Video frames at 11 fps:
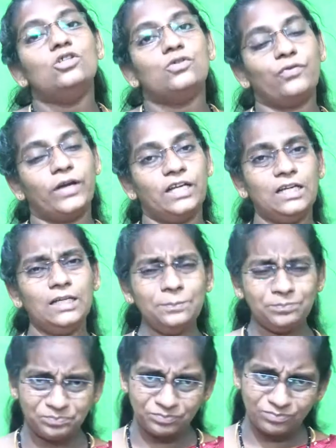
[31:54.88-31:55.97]
So finally,
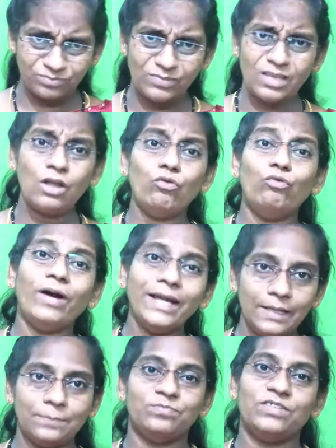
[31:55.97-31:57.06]

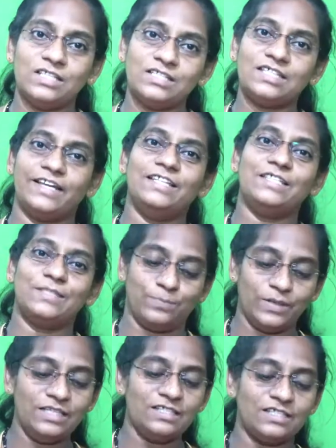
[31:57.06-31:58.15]
why this science
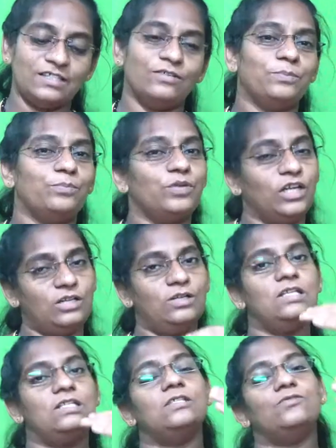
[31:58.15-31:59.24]
means, it
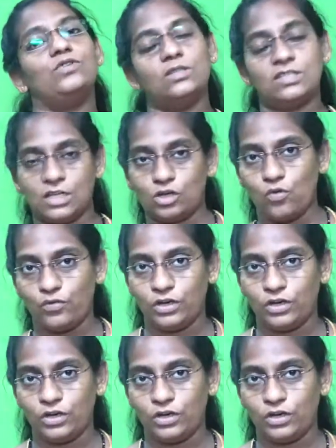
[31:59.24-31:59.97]
is for the sake of